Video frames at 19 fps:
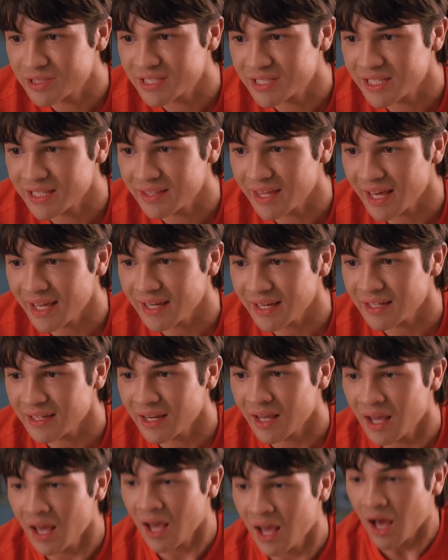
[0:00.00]
at first.
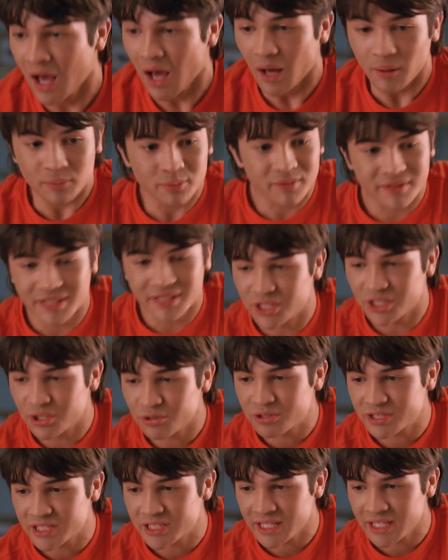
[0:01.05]
In an effort to
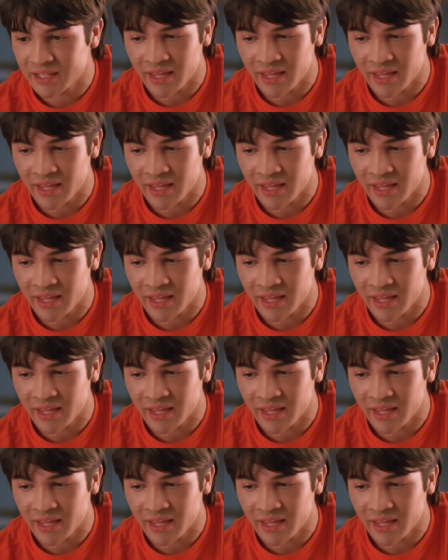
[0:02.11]
persuade